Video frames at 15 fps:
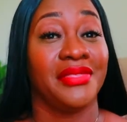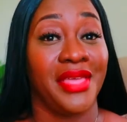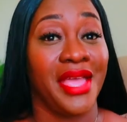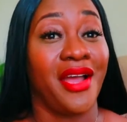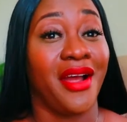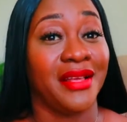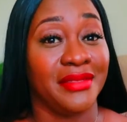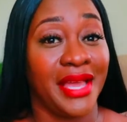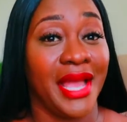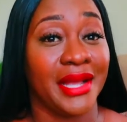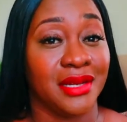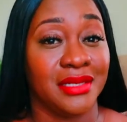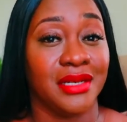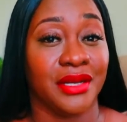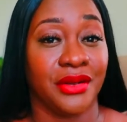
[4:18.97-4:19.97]
they are
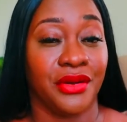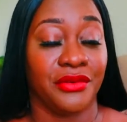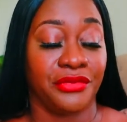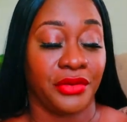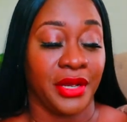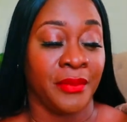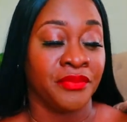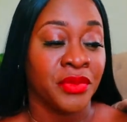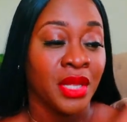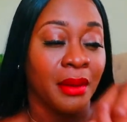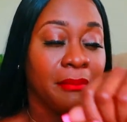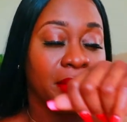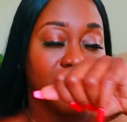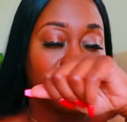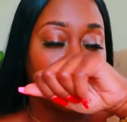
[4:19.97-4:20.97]
that good girlfriend
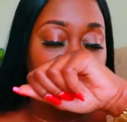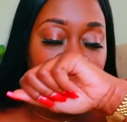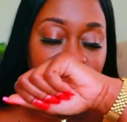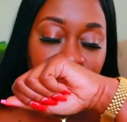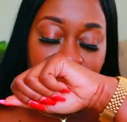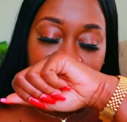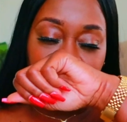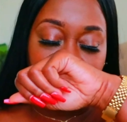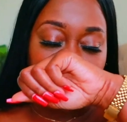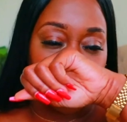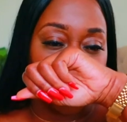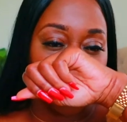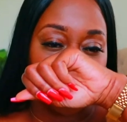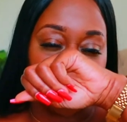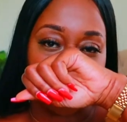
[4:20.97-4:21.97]
but this fragrance
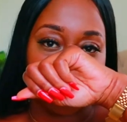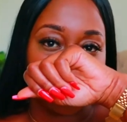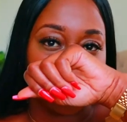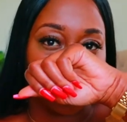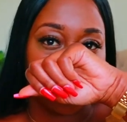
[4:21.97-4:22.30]
y'all